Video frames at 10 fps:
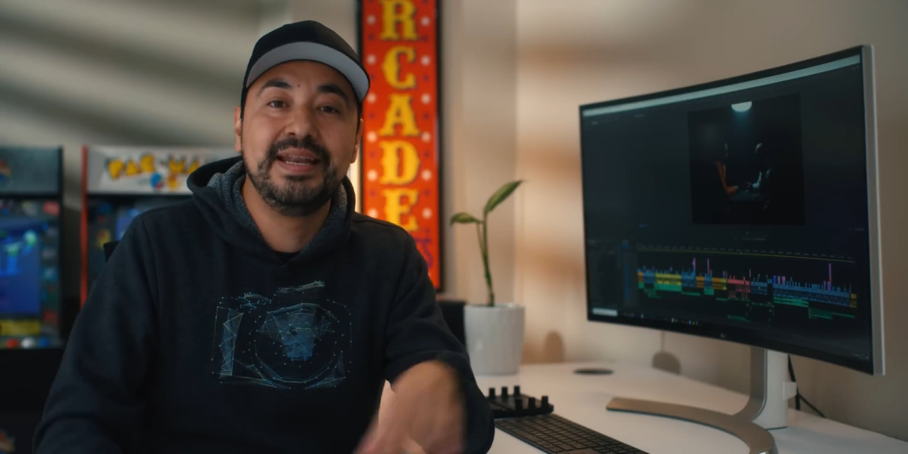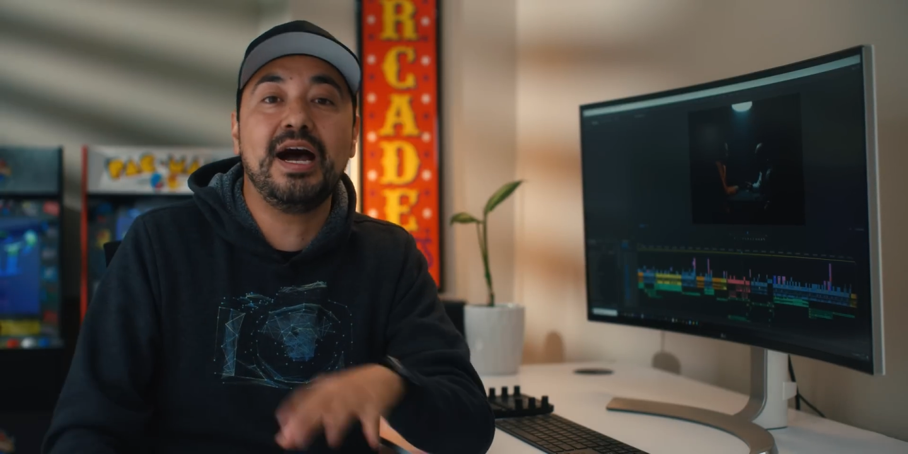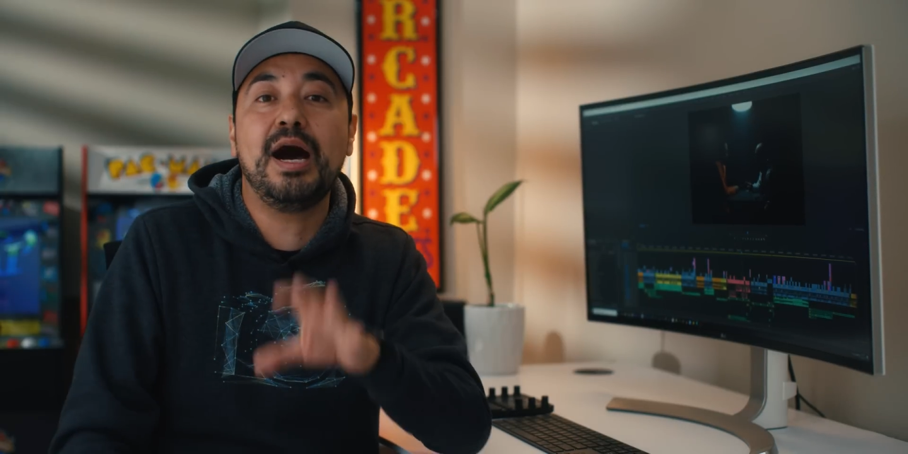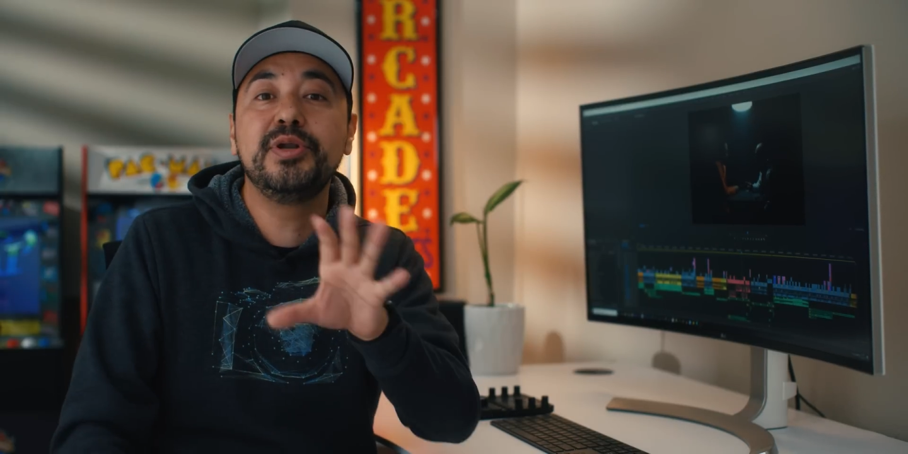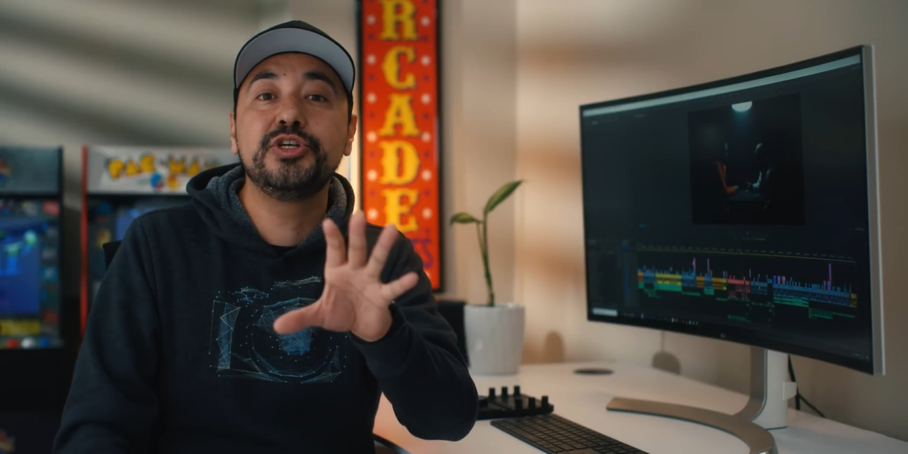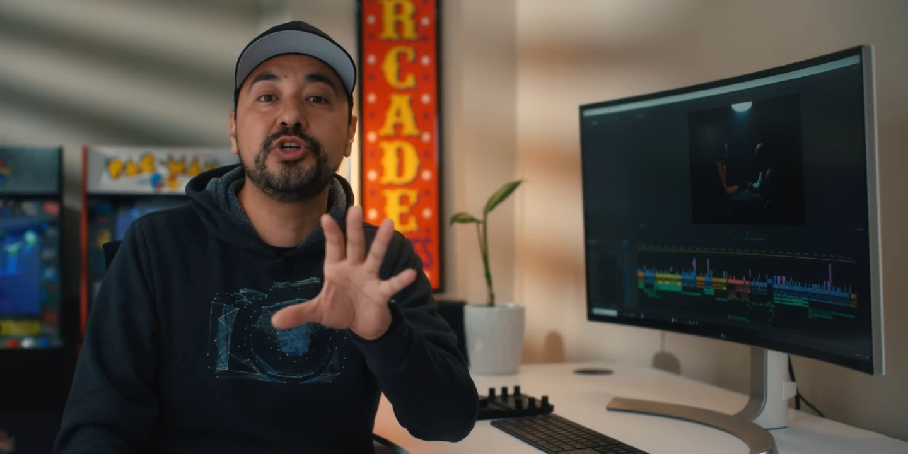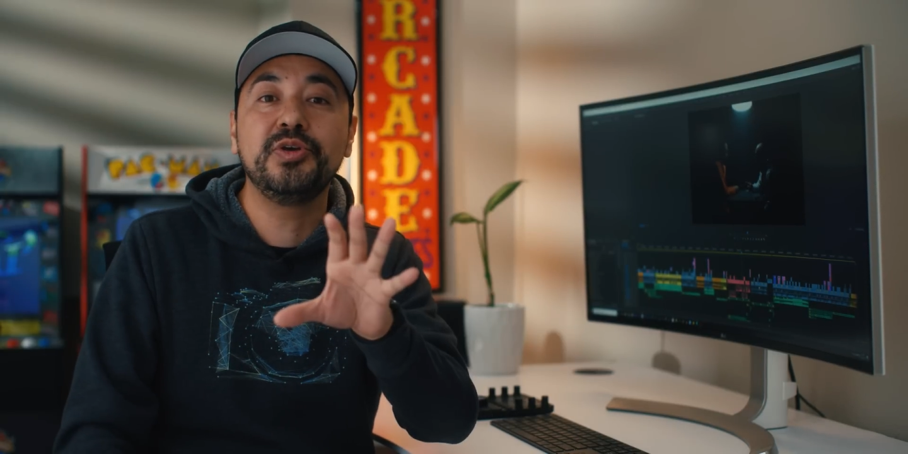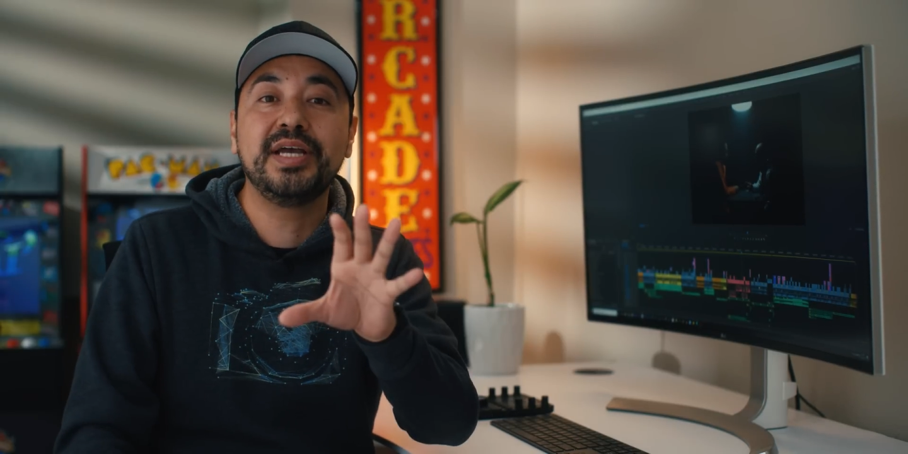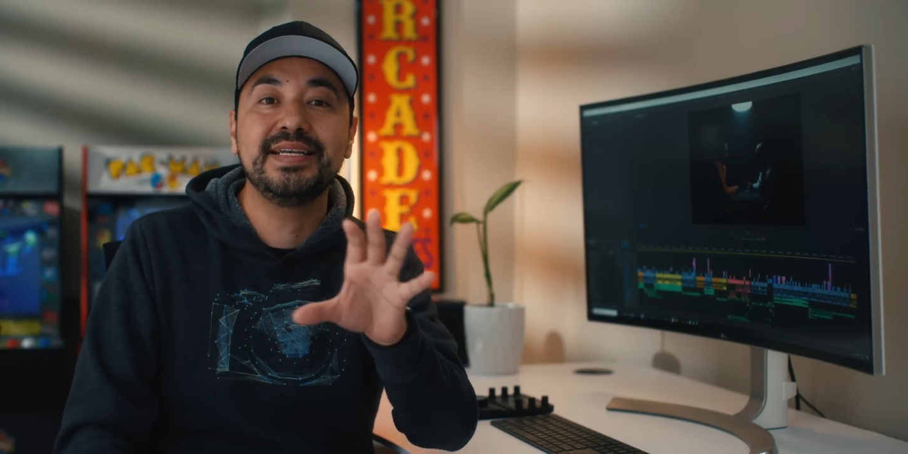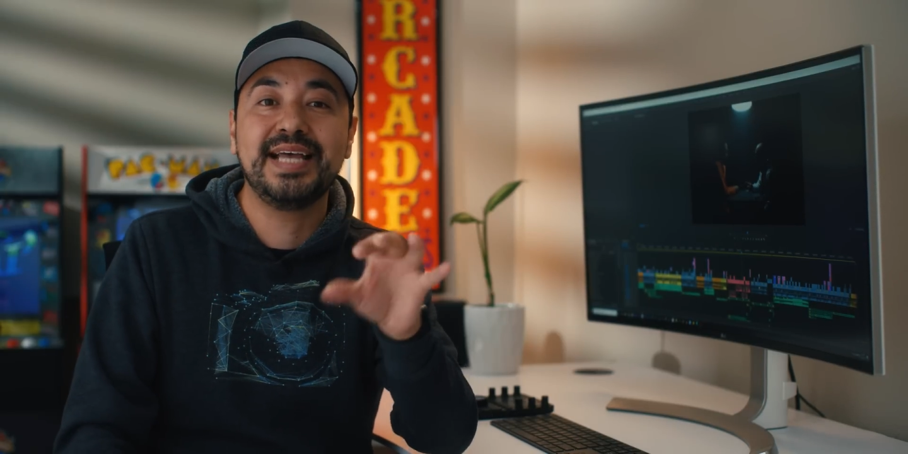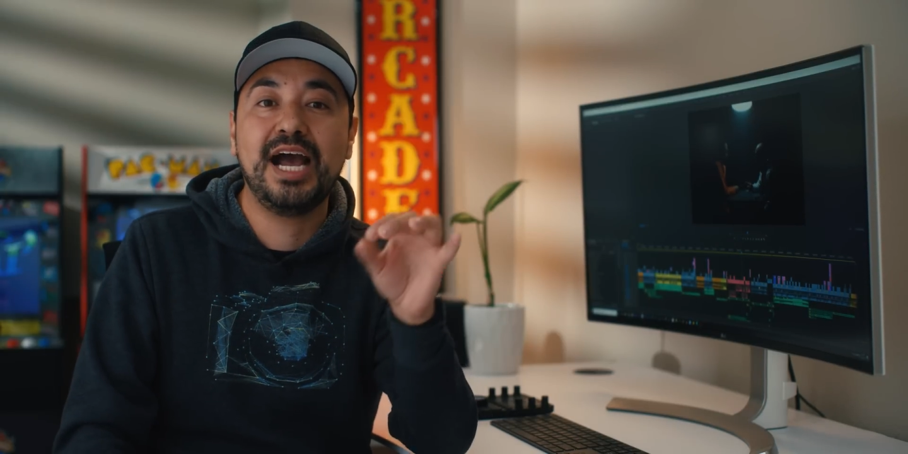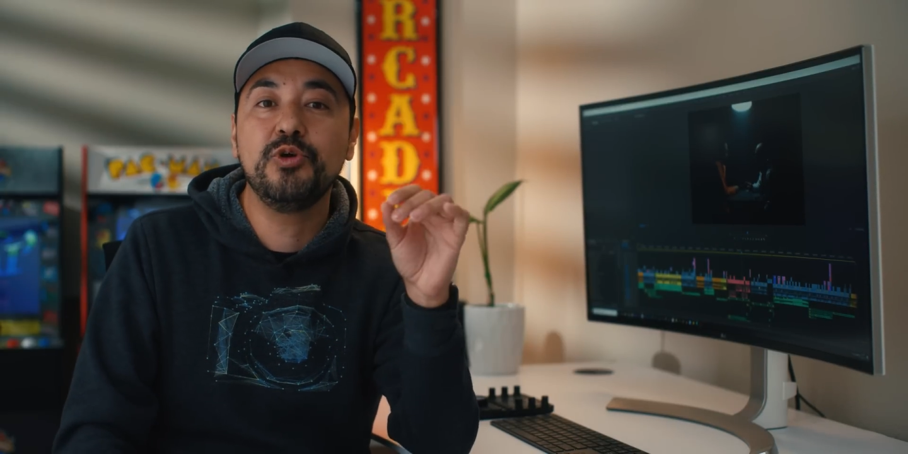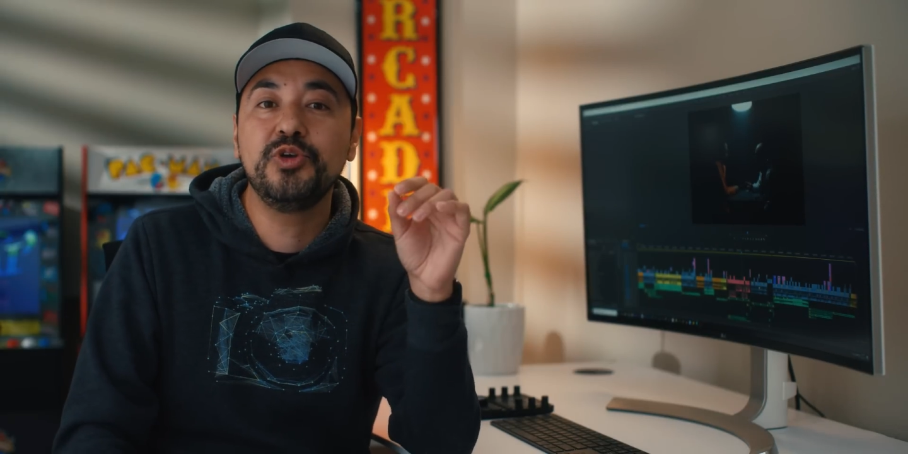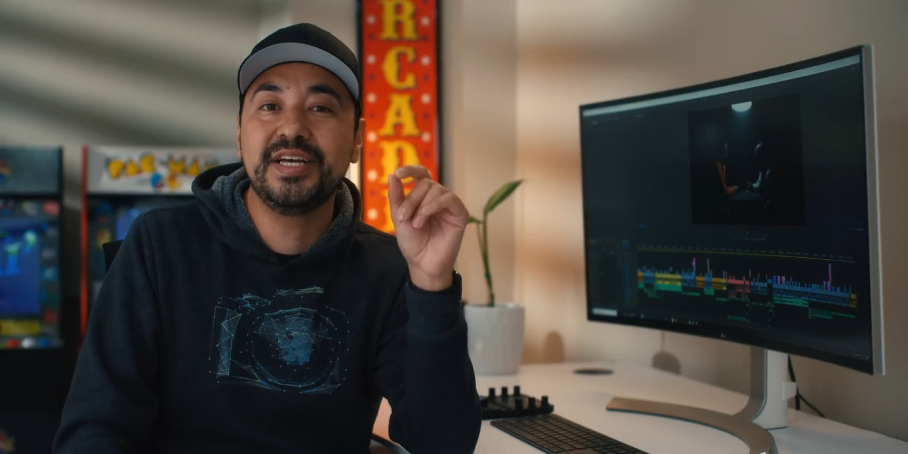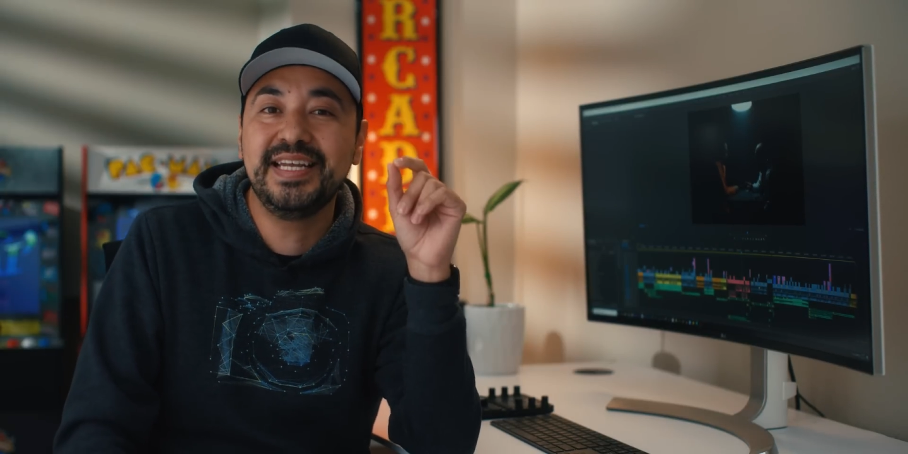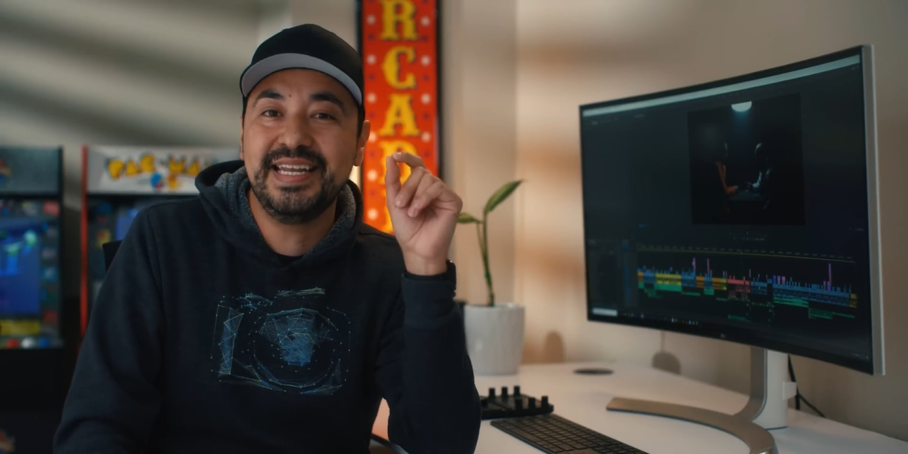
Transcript: Now I'm gonna show you guys how you can